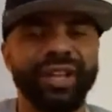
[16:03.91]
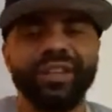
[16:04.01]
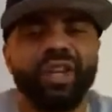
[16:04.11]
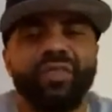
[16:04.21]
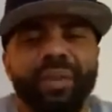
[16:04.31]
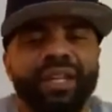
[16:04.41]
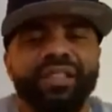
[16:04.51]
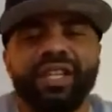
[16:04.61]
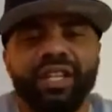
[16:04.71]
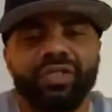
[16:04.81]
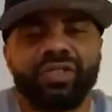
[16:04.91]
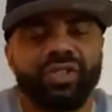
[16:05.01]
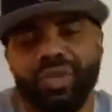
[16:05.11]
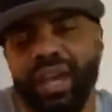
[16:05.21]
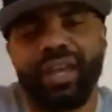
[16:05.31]
It don't even make sense.
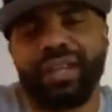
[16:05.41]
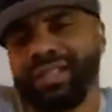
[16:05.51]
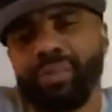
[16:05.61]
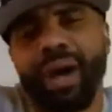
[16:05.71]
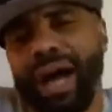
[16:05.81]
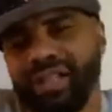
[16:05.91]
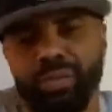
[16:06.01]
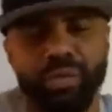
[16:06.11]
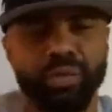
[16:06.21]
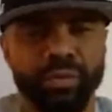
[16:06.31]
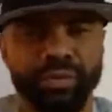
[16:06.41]
You can't, it's impossible.